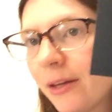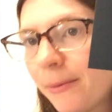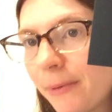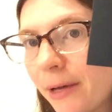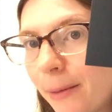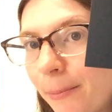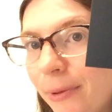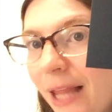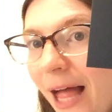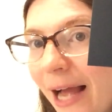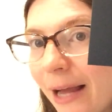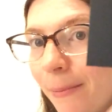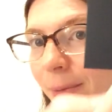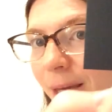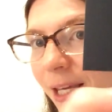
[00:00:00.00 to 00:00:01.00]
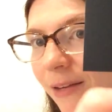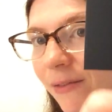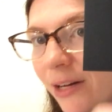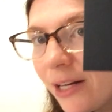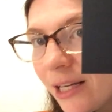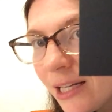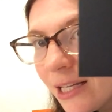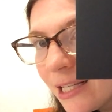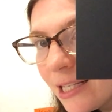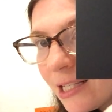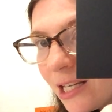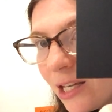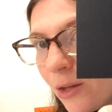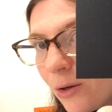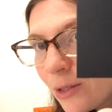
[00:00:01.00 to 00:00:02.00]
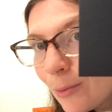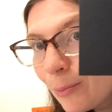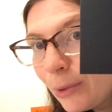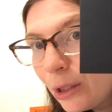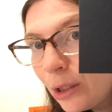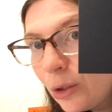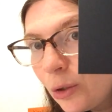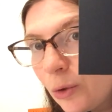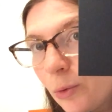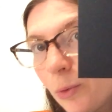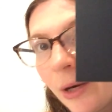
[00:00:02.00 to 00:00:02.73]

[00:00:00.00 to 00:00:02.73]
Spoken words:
I'm going to block me even. See those blue